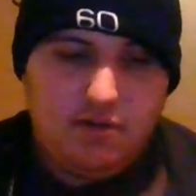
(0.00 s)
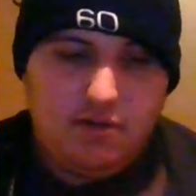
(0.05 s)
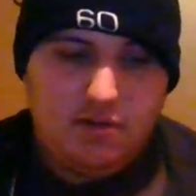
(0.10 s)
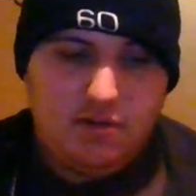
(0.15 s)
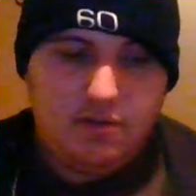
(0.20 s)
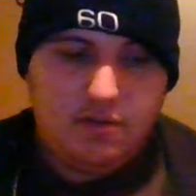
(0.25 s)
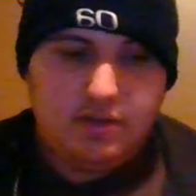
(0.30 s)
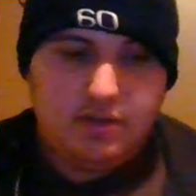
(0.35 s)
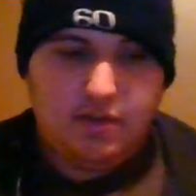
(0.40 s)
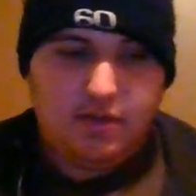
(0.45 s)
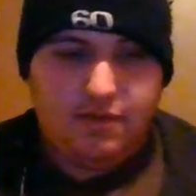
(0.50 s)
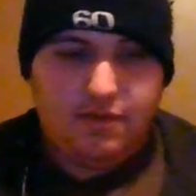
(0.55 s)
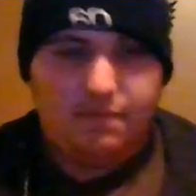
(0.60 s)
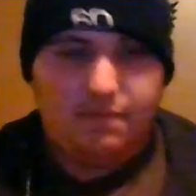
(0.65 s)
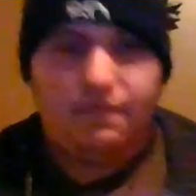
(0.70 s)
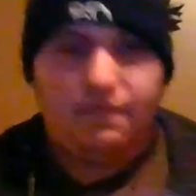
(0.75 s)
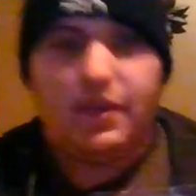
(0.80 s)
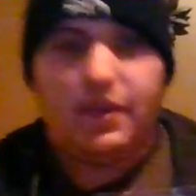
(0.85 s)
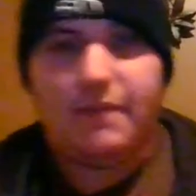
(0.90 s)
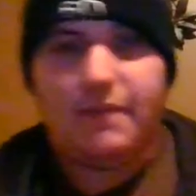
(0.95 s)
So
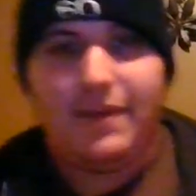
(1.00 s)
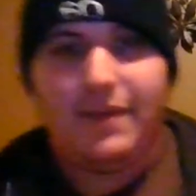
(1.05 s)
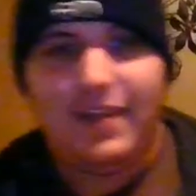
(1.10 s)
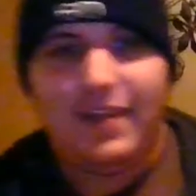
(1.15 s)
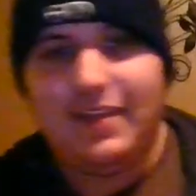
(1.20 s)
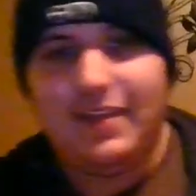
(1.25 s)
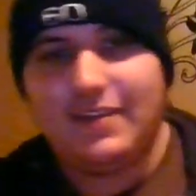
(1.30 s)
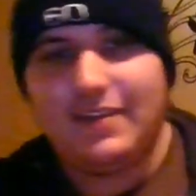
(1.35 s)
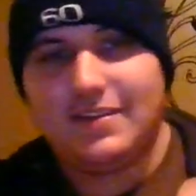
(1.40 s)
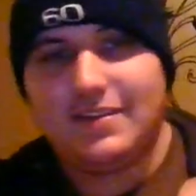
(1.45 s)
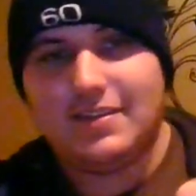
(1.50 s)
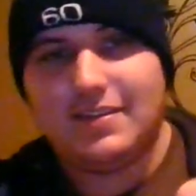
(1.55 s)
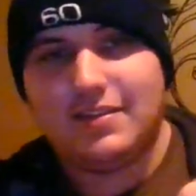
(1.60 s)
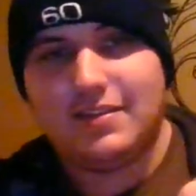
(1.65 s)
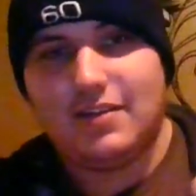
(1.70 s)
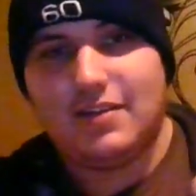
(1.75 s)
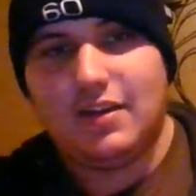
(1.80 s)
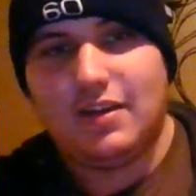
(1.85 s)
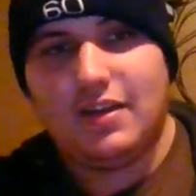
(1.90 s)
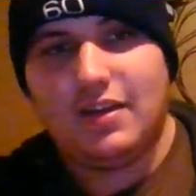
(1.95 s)
I bought
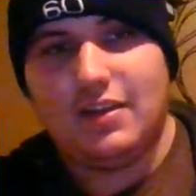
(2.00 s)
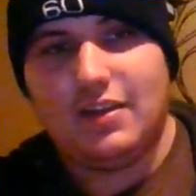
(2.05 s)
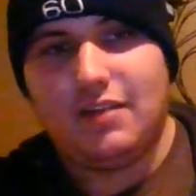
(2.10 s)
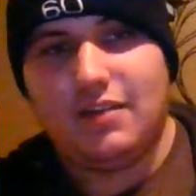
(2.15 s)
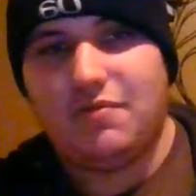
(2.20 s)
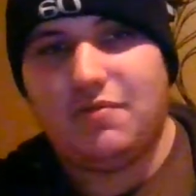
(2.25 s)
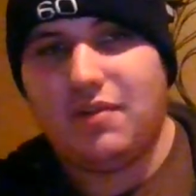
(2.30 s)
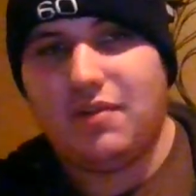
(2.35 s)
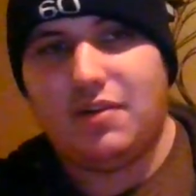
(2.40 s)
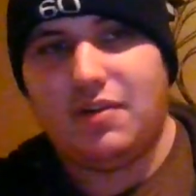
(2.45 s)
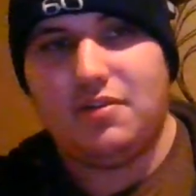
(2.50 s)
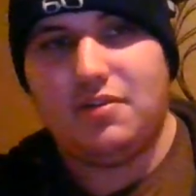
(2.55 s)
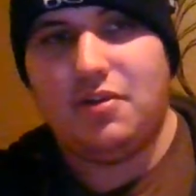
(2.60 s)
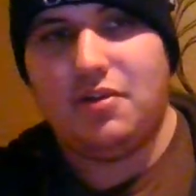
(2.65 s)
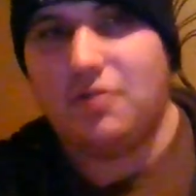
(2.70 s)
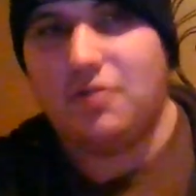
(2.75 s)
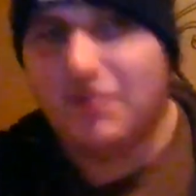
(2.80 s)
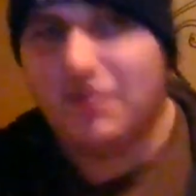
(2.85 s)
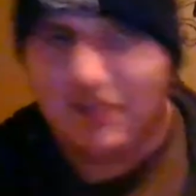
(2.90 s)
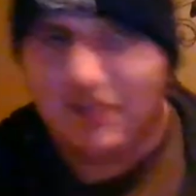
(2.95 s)
this. I think we all know
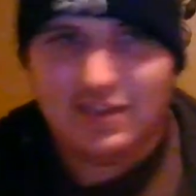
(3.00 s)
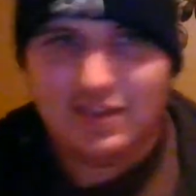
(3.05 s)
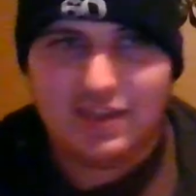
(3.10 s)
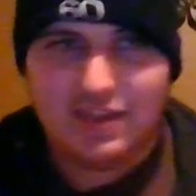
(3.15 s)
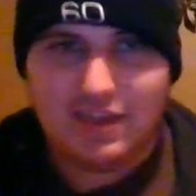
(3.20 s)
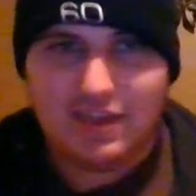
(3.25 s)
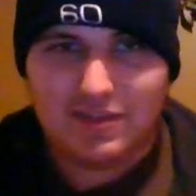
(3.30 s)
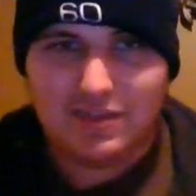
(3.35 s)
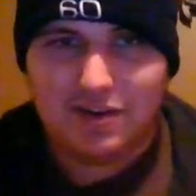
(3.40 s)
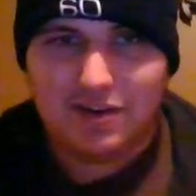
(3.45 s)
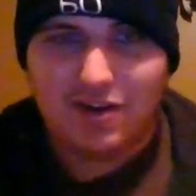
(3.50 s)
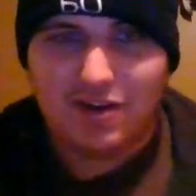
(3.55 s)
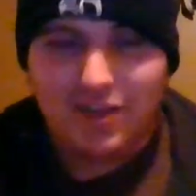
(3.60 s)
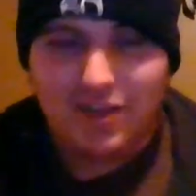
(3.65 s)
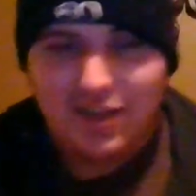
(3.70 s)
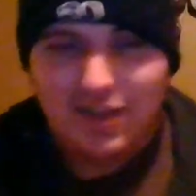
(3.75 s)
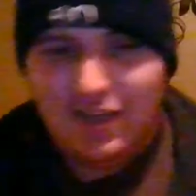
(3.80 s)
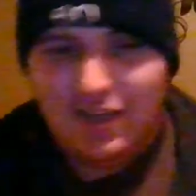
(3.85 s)
what these things are.